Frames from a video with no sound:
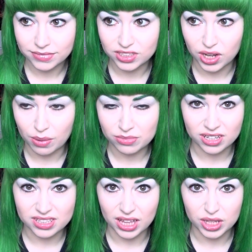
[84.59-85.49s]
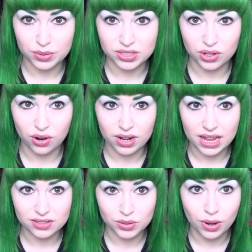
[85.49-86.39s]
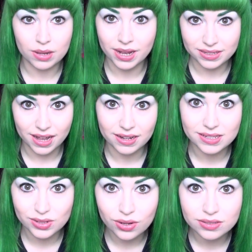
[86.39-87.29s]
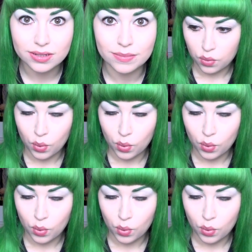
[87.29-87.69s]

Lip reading: So I'm just going to tell you a story as to why my dad is awesome.